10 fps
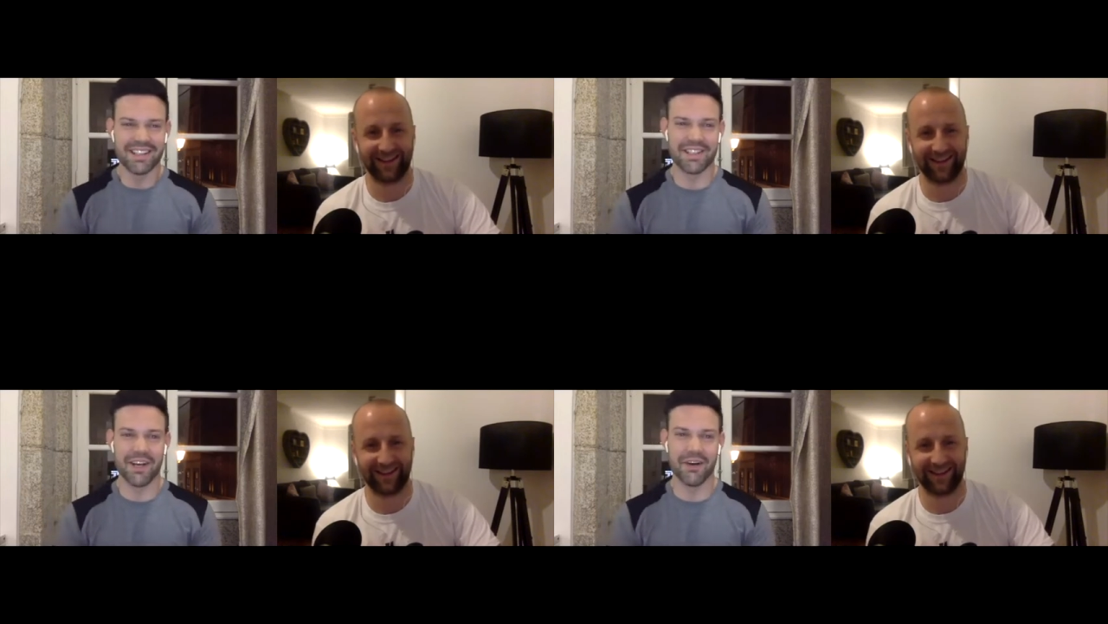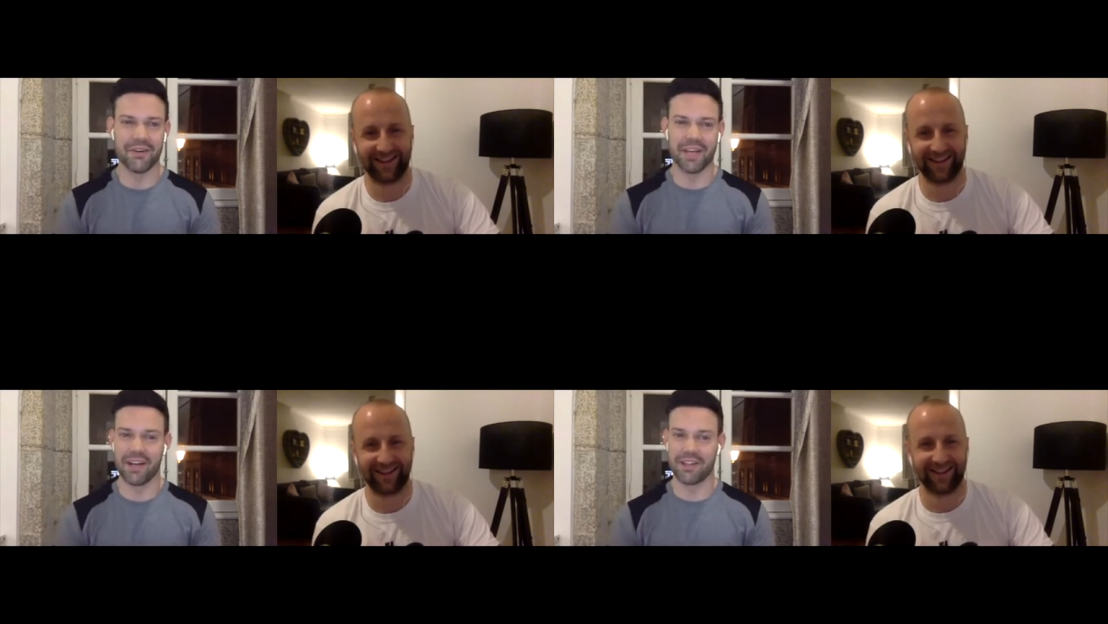Speaker 1: so,
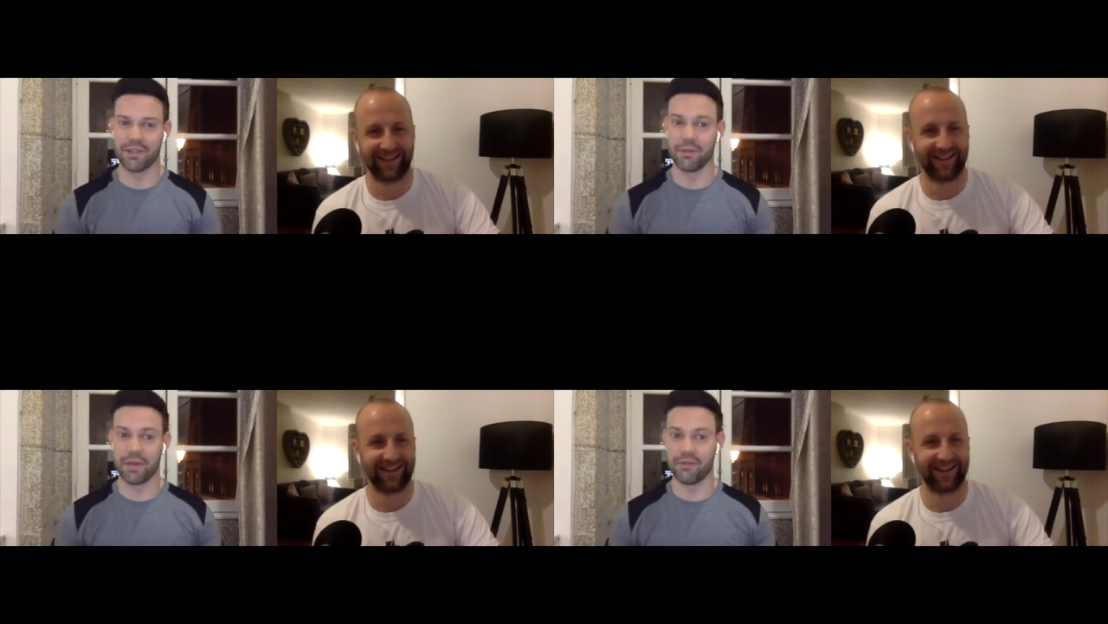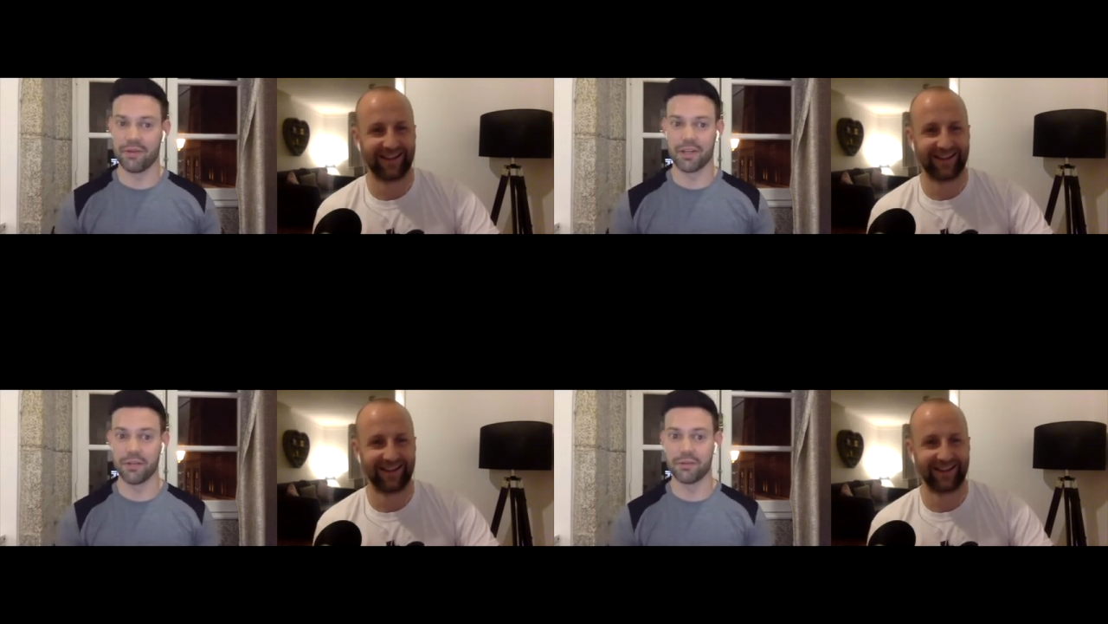yeah, I saw
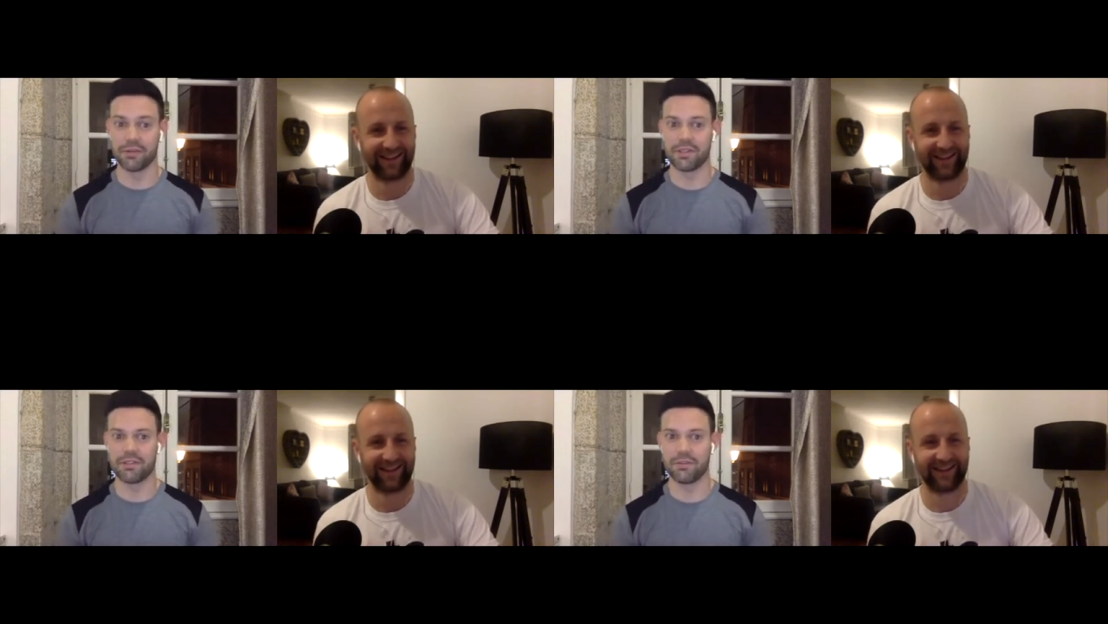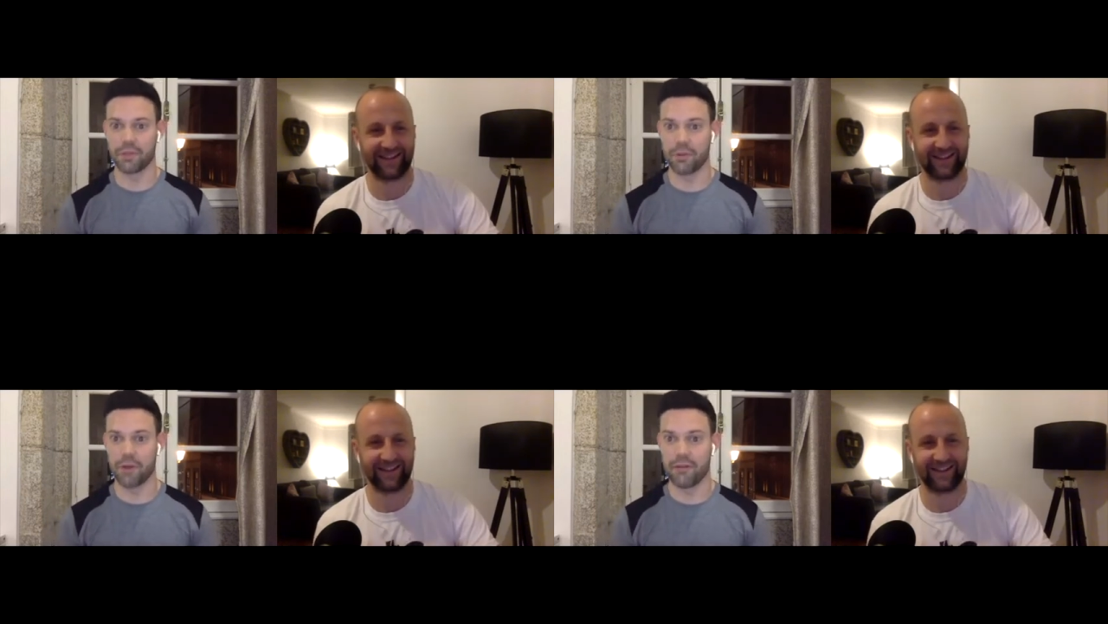BFR used
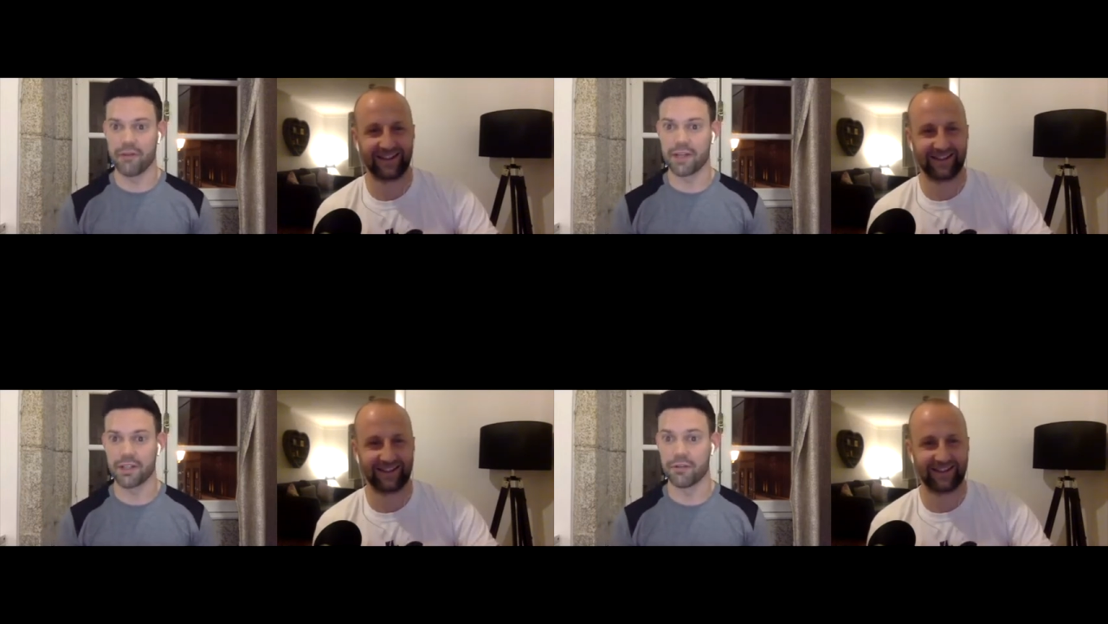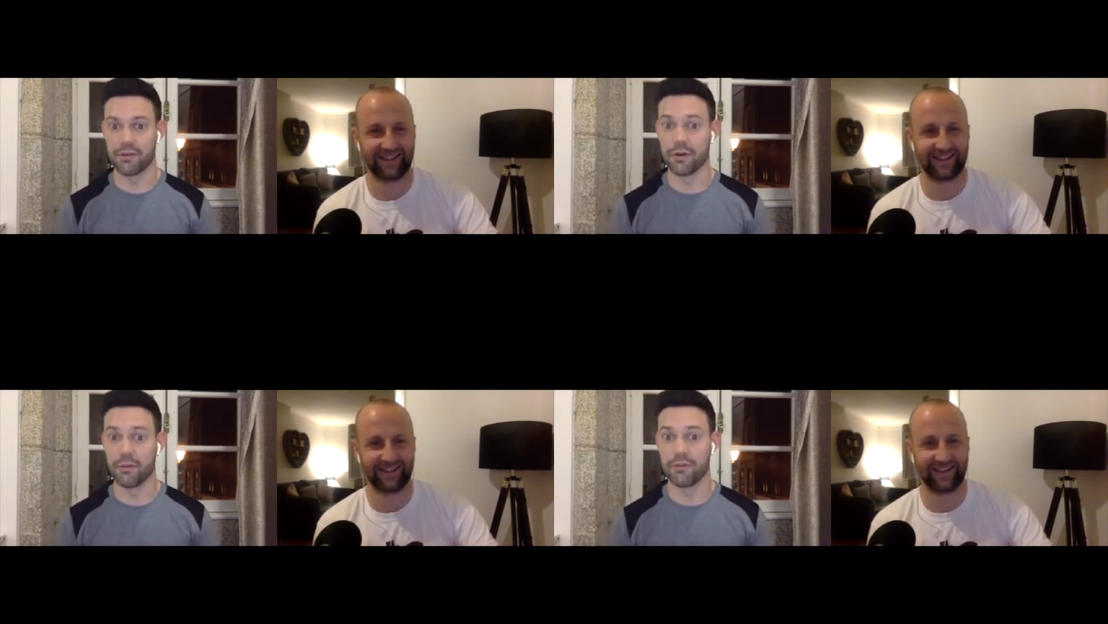with great effect
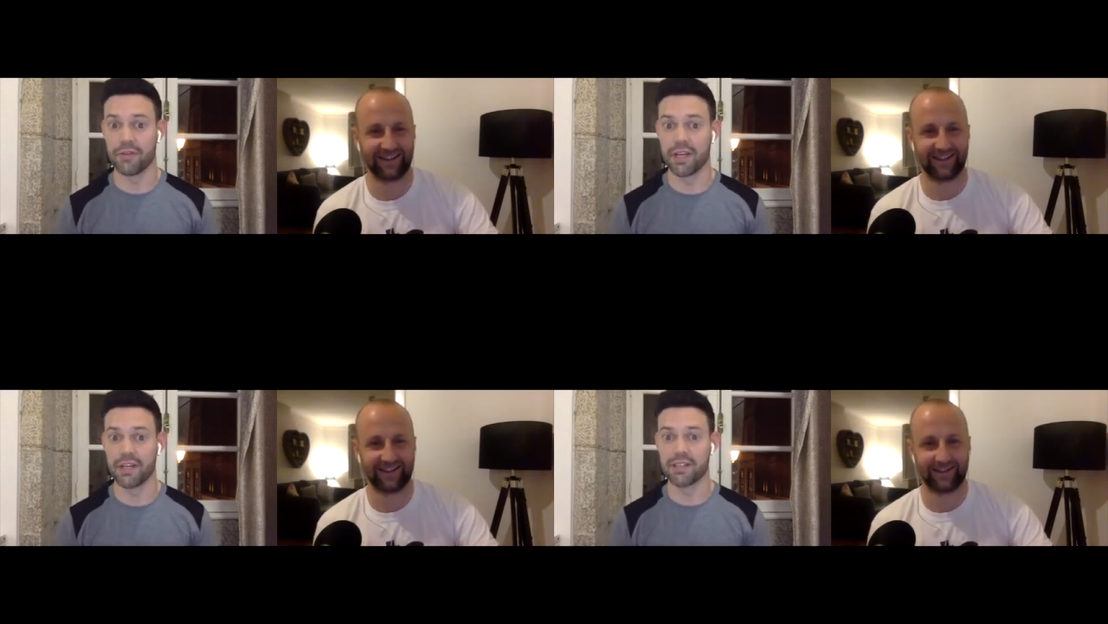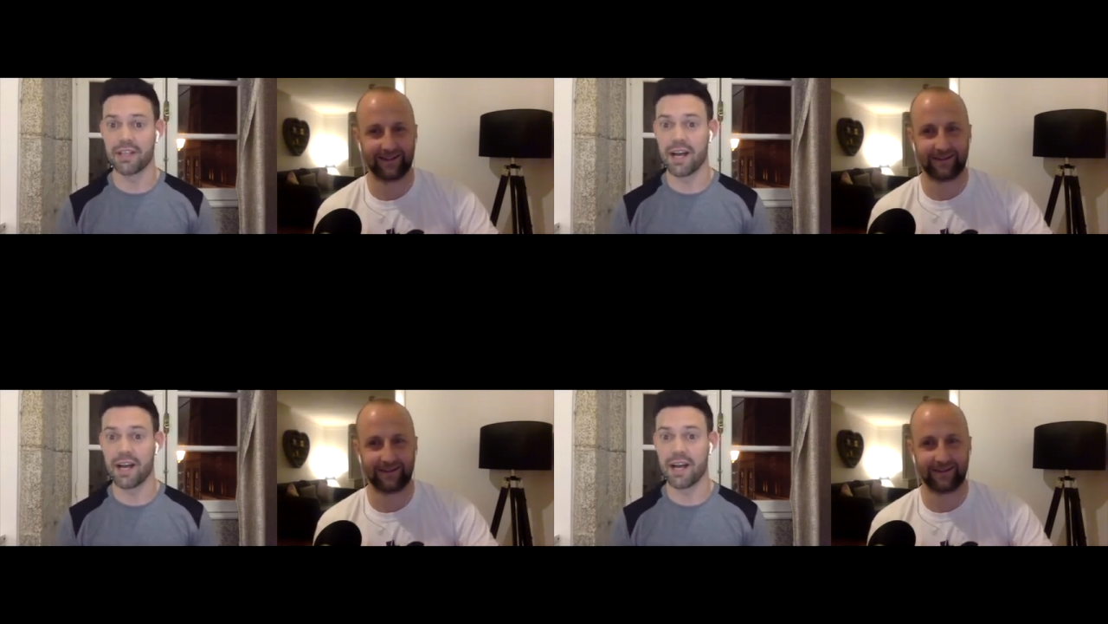over a number of years.